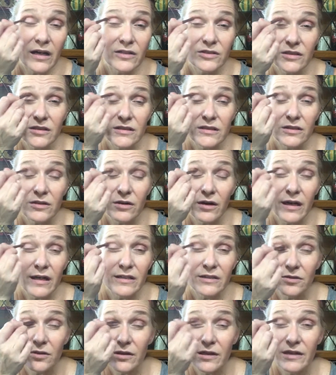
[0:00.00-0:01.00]
just so I
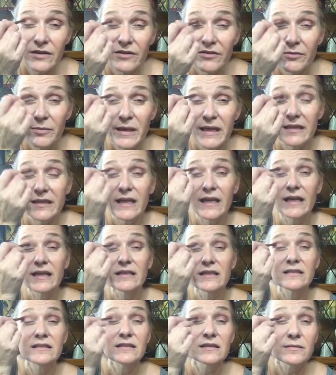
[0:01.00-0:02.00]
sort of
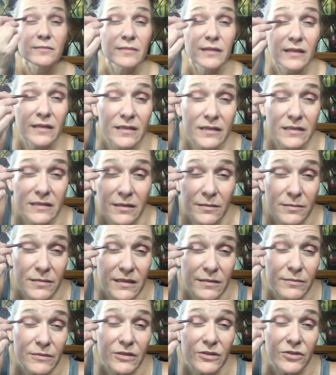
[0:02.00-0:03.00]
maintain some
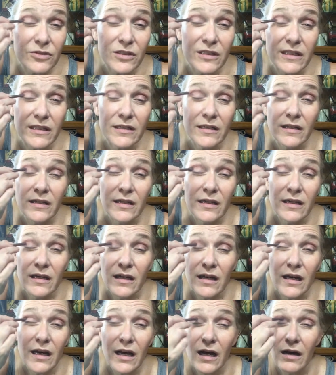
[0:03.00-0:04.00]
symmetry
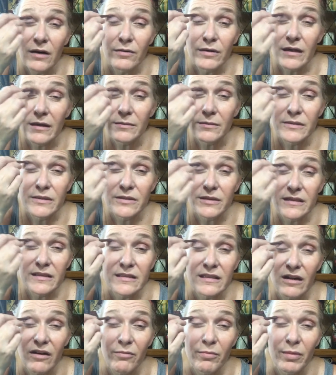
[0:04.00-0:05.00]
when I'm doing
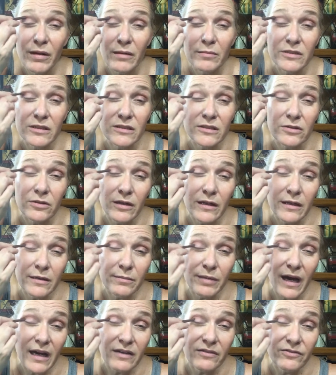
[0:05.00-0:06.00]
stuff. But I'm just going
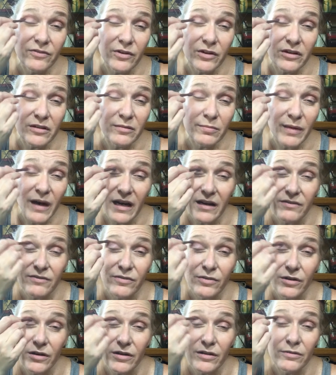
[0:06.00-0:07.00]
back and
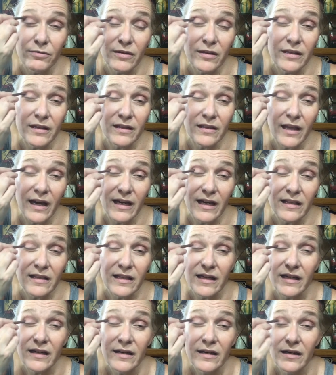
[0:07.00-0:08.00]
forth really
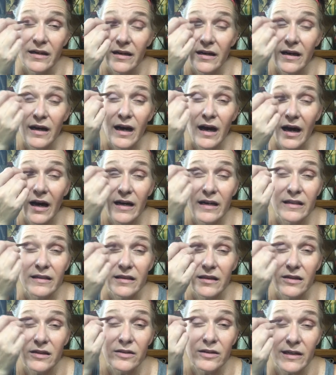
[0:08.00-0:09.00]
lightly in
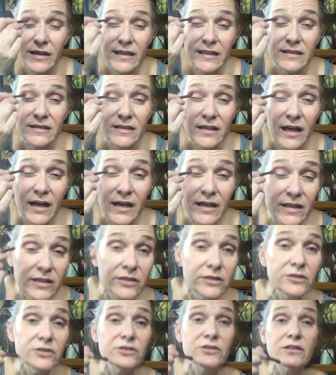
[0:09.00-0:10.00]
the crease. And I
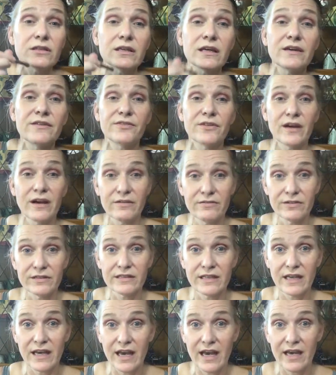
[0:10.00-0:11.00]
usually, for every
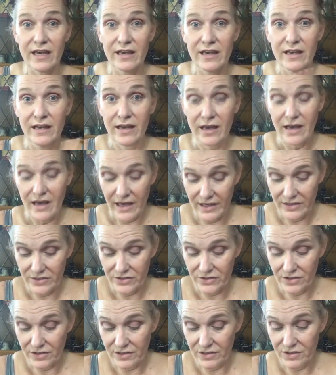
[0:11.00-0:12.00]
day, I
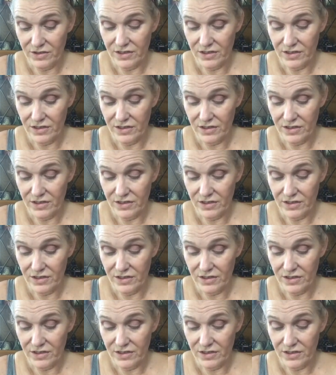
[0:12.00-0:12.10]
usually